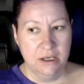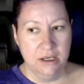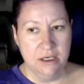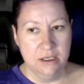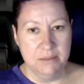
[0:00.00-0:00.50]

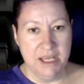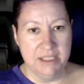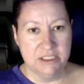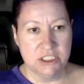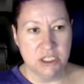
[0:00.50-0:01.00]
I
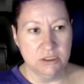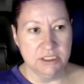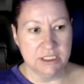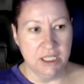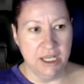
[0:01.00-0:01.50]
installed
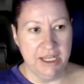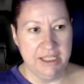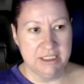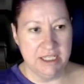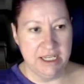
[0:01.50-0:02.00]
a
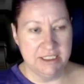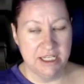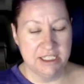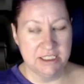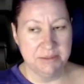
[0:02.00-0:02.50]
client today to
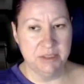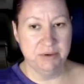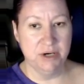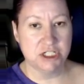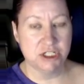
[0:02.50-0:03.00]
take some of the
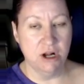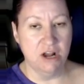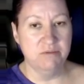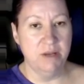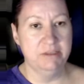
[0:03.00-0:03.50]
pressure
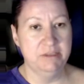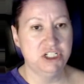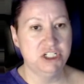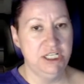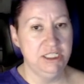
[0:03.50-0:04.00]
off my
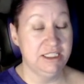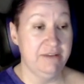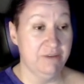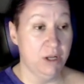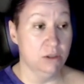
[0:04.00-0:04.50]
machines, and
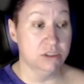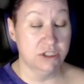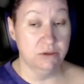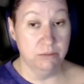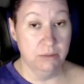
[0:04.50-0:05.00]
I've
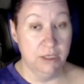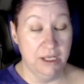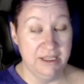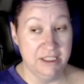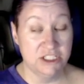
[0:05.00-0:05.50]
also
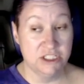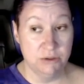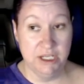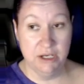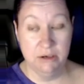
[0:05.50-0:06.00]
in the
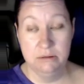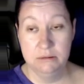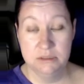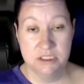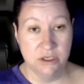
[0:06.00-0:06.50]
studio.
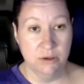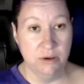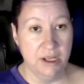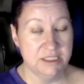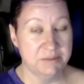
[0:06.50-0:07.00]
So
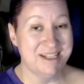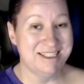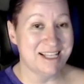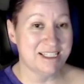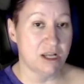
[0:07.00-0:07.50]
it's my
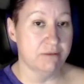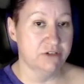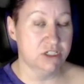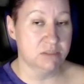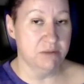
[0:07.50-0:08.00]
desktop
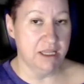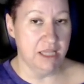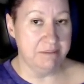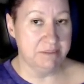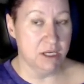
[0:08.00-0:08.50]
versus my
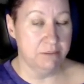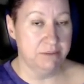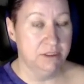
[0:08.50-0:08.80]
laptop.